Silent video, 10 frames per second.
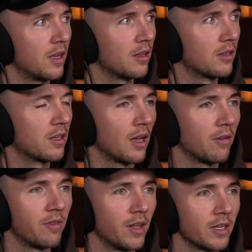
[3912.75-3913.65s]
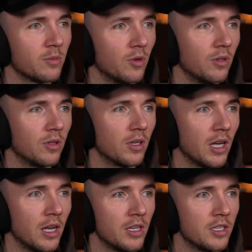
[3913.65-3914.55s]
get flexible
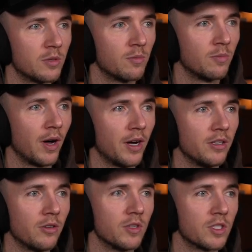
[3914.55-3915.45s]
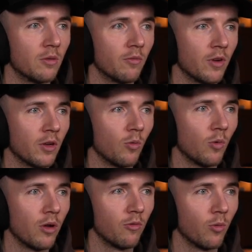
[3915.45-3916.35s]
is by doing something
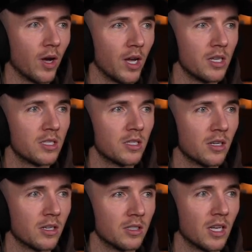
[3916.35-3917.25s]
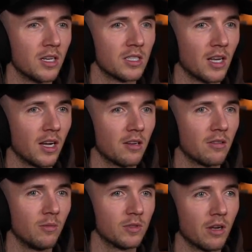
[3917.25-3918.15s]
with weights, because then it's like
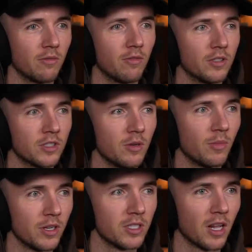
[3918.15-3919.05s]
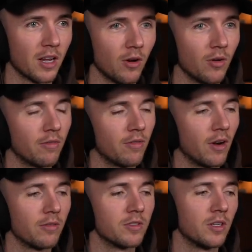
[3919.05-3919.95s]
almost like forcing your body to like go that
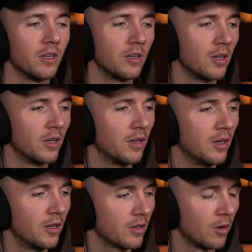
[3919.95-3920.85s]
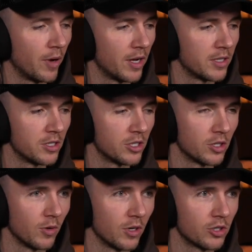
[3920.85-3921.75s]
far, isn't it? Compared to just
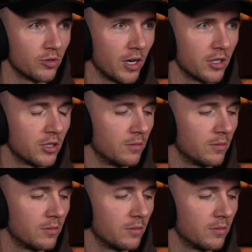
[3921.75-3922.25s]
doing a stretch.